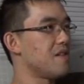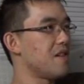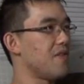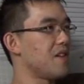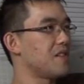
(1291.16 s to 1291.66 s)
Didn't
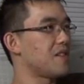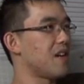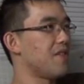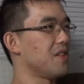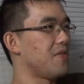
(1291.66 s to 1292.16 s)
get me this
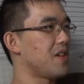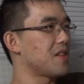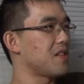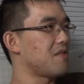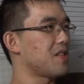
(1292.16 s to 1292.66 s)
time, only
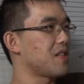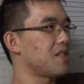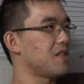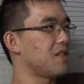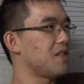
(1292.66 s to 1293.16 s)
because I was
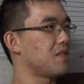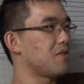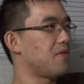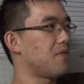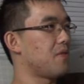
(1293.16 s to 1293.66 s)
accidentally just
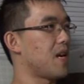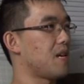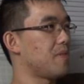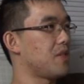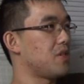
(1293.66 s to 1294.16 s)

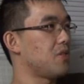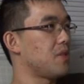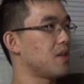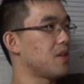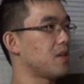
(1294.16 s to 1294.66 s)
randomly
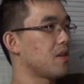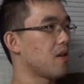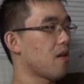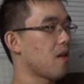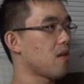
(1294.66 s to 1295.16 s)
shooting.
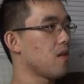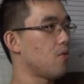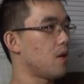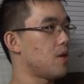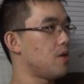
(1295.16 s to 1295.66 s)

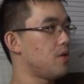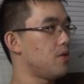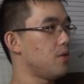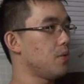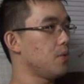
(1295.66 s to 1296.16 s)
One,
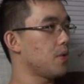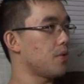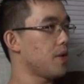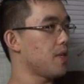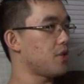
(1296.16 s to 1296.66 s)
two,
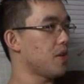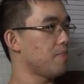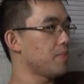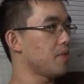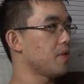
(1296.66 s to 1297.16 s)
three,
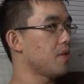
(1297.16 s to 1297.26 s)
jump!